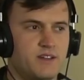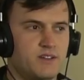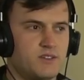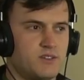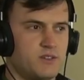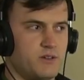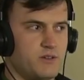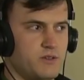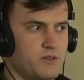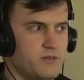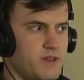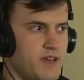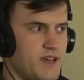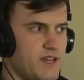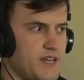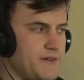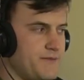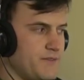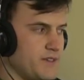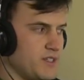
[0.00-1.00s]
So you
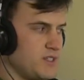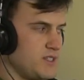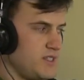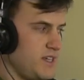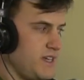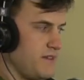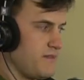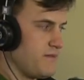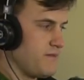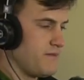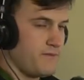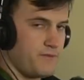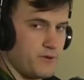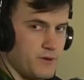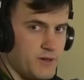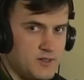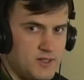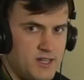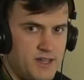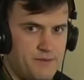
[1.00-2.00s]
can't have a state,
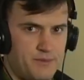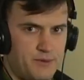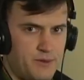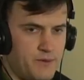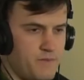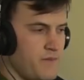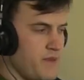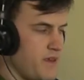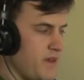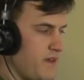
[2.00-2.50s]
for example,